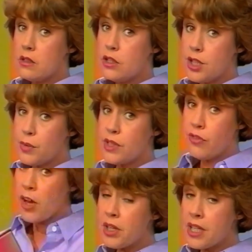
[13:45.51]
She was
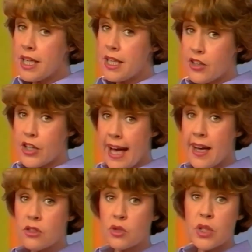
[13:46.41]
very near her
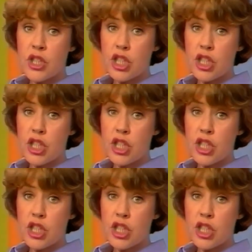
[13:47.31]
house when